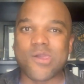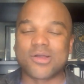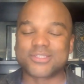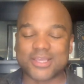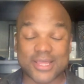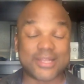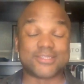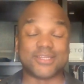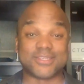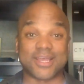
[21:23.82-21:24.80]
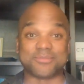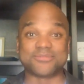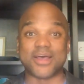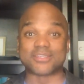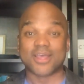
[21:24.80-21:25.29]
Say that 10 times
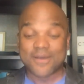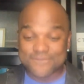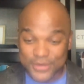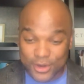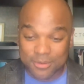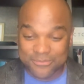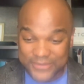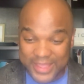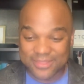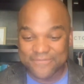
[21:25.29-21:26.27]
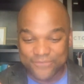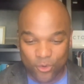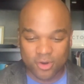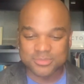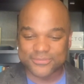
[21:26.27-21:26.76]
fast. Firm faith
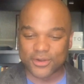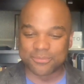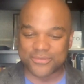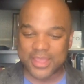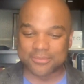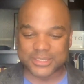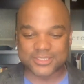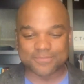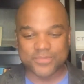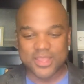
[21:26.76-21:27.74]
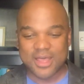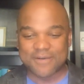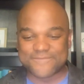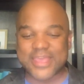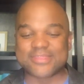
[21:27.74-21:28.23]
forms firm families. A
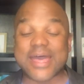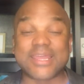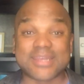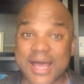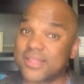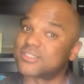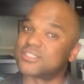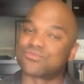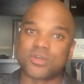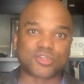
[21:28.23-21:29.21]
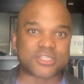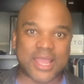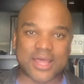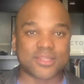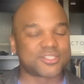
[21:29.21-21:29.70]
faith that acknowledges real
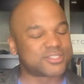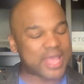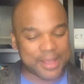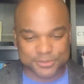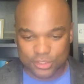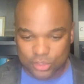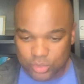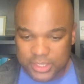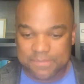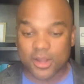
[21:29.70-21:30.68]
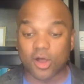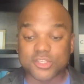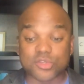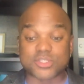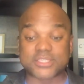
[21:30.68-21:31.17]
challenges, absolutely, but
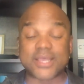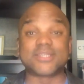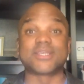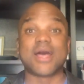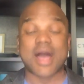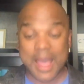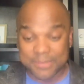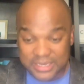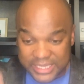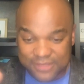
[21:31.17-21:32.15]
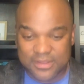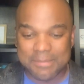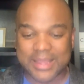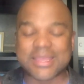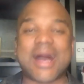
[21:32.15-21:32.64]
also says, I believe in
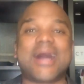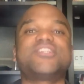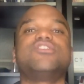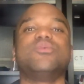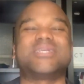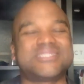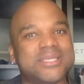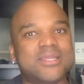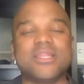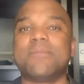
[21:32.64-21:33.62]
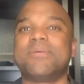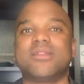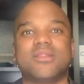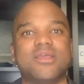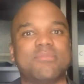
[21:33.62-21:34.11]
my God to do exceedingly
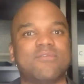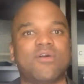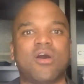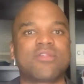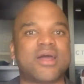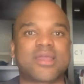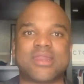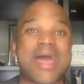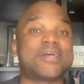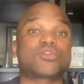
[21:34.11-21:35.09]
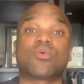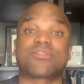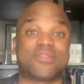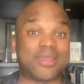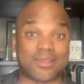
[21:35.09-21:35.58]
abundantly above all that I can ask or
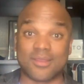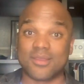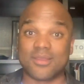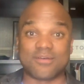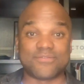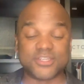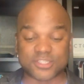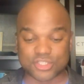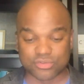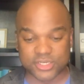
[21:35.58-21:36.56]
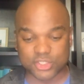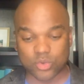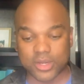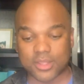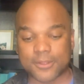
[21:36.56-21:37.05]
think. Ephesians 3 and
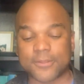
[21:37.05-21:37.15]
20.